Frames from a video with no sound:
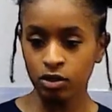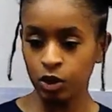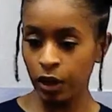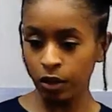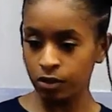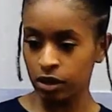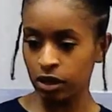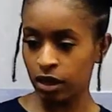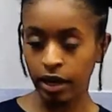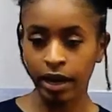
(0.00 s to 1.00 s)
She gonna see
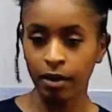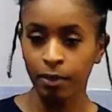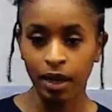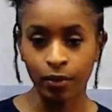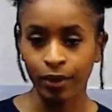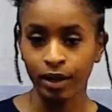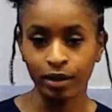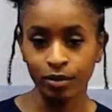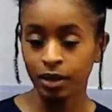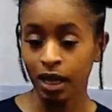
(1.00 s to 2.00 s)
that I got a background, and
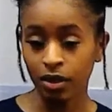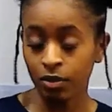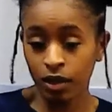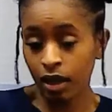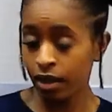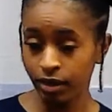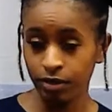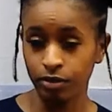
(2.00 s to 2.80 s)
I'm not gonna get hired.